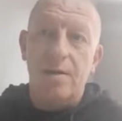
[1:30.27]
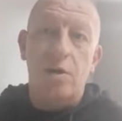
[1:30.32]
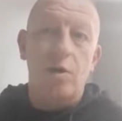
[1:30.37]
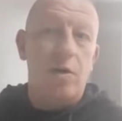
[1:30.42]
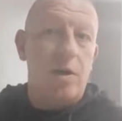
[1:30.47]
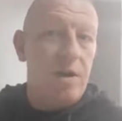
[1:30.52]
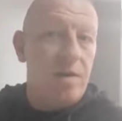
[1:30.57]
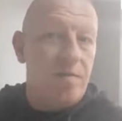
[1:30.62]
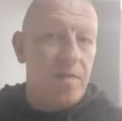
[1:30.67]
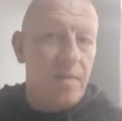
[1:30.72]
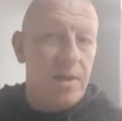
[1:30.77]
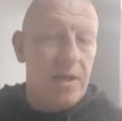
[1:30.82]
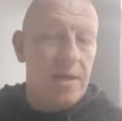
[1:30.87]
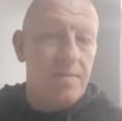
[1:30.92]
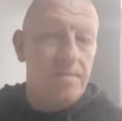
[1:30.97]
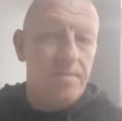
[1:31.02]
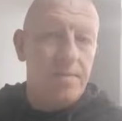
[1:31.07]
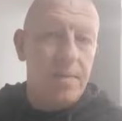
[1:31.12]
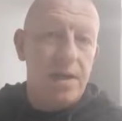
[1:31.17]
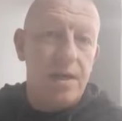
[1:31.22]
Luckily for
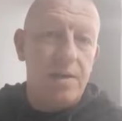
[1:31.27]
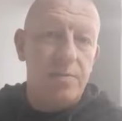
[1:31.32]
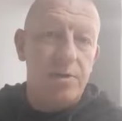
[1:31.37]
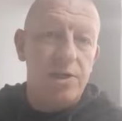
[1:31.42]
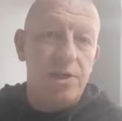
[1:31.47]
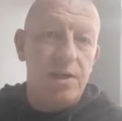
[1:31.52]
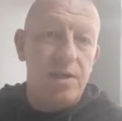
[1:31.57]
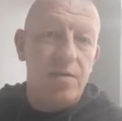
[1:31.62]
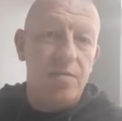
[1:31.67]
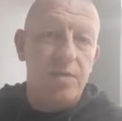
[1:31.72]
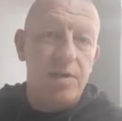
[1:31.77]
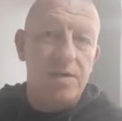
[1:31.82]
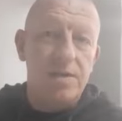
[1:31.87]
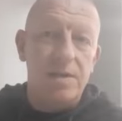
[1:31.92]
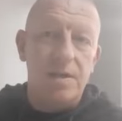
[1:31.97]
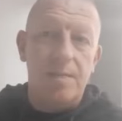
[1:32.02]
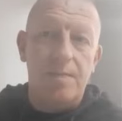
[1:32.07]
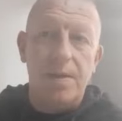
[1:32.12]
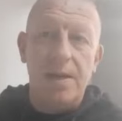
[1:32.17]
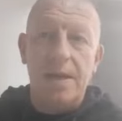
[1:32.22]
me, she had
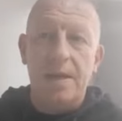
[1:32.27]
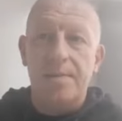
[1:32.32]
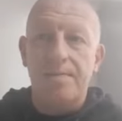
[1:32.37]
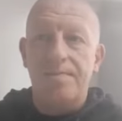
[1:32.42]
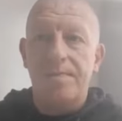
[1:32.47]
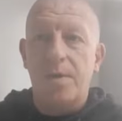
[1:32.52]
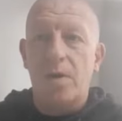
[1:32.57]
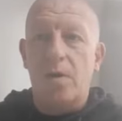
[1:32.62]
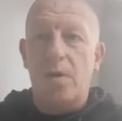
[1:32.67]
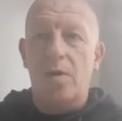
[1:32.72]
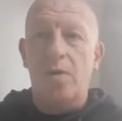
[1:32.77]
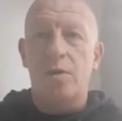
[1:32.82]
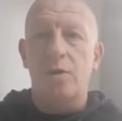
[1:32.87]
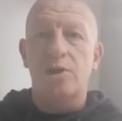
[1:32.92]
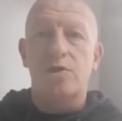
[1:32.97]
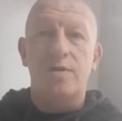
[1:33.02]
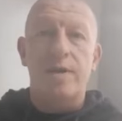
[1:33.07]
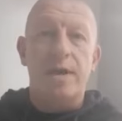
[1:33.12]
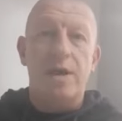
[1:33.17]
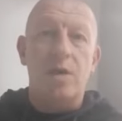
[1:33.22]
recently been on
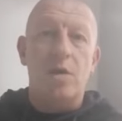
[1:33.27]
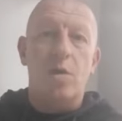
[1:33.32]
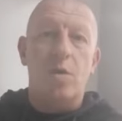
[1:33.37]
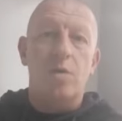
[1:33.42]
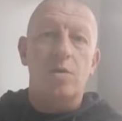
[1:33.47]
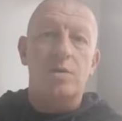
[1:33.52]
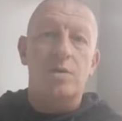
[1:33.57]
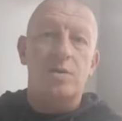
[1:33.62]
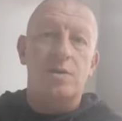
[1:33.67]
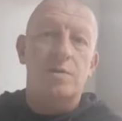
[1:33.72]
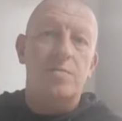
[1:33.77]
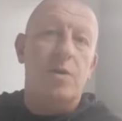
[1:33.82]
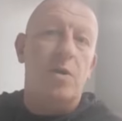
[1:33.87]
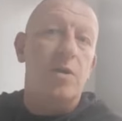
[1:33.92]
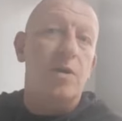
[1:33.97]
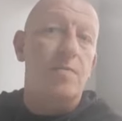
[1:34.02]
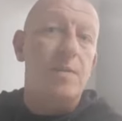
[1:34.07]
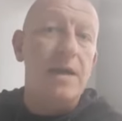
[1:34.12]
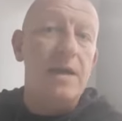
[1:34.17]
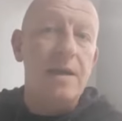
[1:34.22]
a training course and
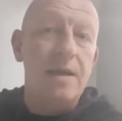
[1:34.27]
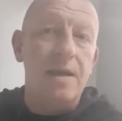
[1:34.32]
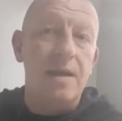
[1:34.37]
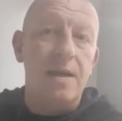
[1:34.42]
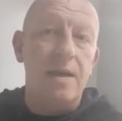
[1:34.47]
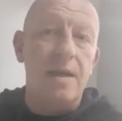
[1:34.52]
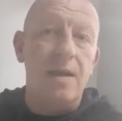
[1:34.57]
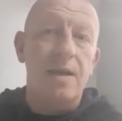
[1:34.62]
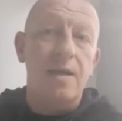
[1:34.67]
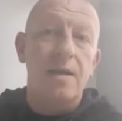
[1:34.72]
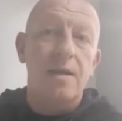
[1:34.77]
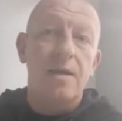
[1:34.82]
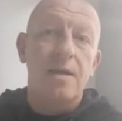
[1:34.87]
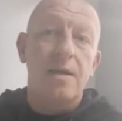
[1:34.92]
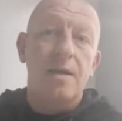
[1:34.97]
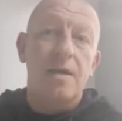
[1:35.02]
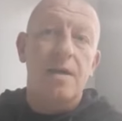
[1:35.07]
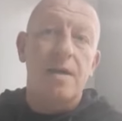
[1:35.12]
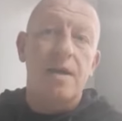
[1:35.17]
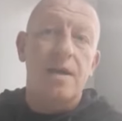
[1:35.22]
spotted immediately,
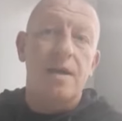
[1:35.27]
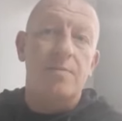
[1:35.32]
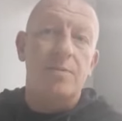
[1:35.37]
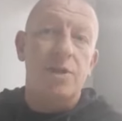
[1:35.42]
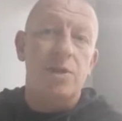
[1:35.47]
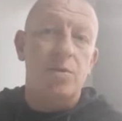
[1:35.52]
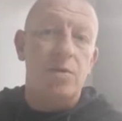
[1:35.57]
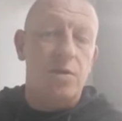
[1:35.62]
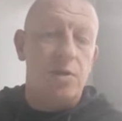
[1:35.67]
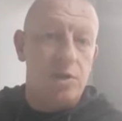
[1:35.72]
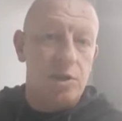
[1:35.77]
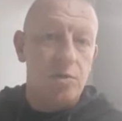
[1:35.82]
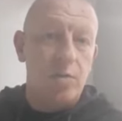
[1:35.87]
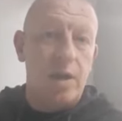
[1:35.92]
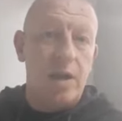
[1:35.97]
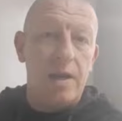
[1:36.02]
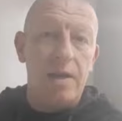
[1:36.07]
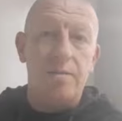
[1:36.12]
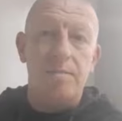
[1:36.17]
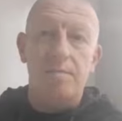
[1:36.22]
due to the
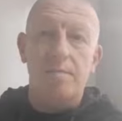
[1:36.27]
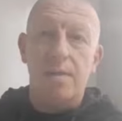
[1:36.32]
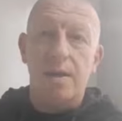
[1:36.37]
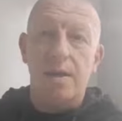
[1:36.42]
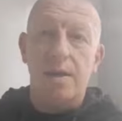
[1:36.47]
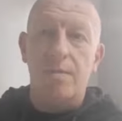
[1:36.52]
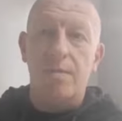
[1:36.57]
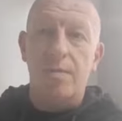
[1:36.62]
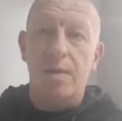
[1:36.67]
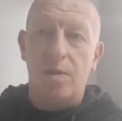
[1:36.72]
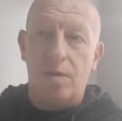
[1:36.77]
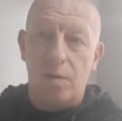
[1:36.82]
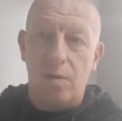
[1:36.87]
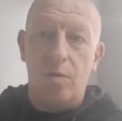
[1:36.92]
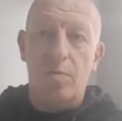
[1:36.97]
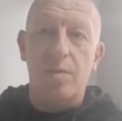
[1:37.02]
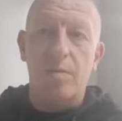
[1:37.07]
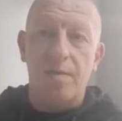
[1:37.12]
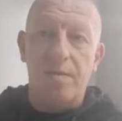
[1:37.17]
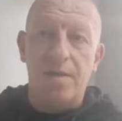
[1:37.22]
swelling in my
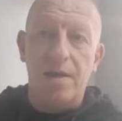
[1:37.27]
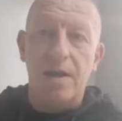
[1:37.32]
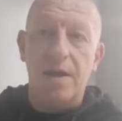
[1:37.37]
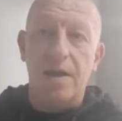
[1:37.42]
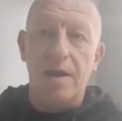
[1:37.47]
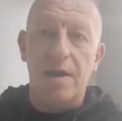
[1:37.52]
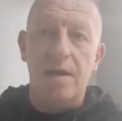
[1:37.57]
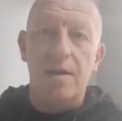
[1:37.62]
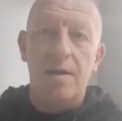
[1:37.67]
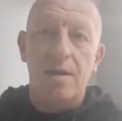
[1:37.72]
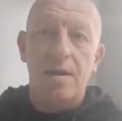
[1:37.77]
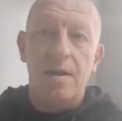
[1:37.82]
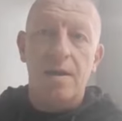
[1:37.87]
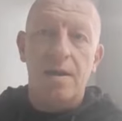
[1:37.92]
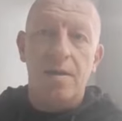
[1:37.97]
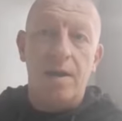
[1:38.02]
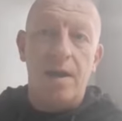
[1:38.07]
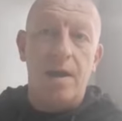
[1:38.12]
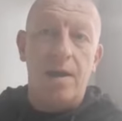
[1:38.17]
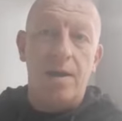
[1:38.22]
thumb and my finger,
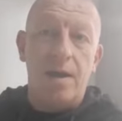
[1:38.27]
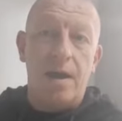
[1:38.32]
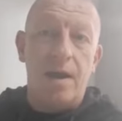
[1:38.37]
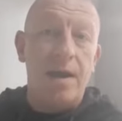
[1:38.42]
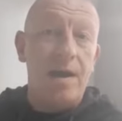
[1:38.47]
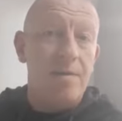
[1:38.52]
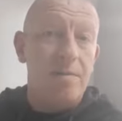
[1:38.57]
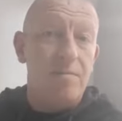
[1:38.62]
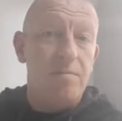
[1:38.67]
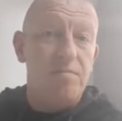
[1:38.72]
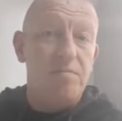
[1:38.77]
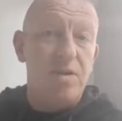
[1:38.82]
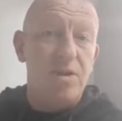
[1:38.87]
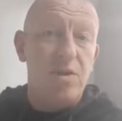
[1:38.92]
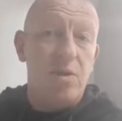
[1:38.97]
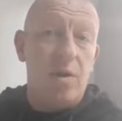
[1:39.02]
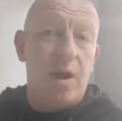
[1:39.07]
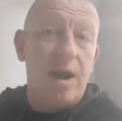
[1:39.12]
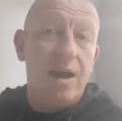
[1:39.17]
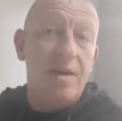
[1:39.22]
that
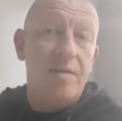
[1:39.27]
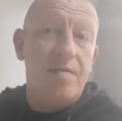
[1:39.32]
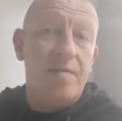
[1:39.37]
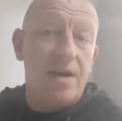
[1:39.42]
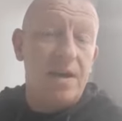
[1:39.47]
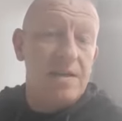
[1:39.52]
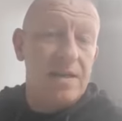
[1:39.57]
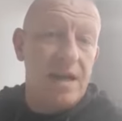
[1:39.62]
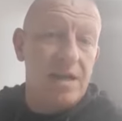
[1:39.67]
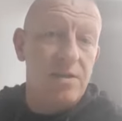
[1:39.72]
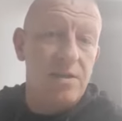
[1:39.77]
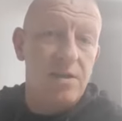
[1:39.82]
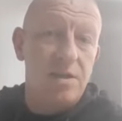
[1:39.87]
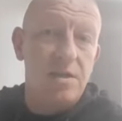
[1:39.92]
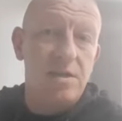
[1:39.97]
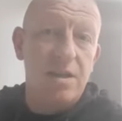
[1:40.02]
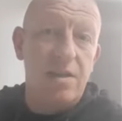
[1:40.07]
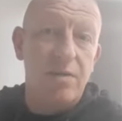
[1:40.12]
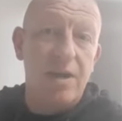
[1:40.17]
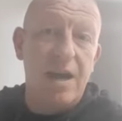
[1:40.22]
I in fact had
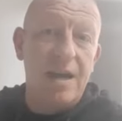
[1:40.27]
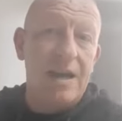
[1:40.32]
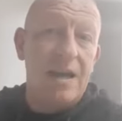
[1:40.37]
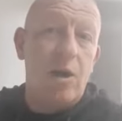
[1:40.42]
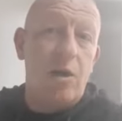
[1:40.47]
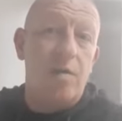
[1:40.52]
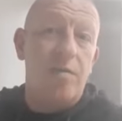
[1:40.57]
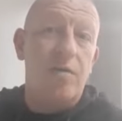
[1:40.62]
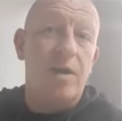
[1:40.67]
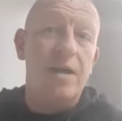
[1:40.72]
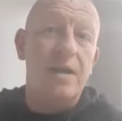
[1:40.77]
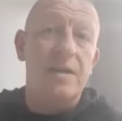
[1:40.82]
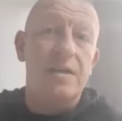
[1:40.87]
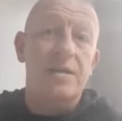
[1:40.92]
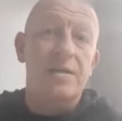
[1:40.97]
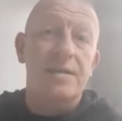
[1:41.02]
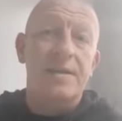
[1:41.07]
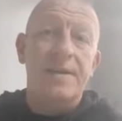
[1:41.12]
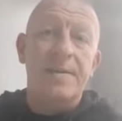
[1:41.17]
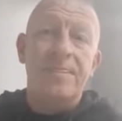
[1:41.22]
psoriatic
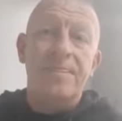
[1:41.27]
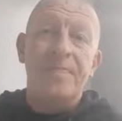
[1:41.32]
arthritis.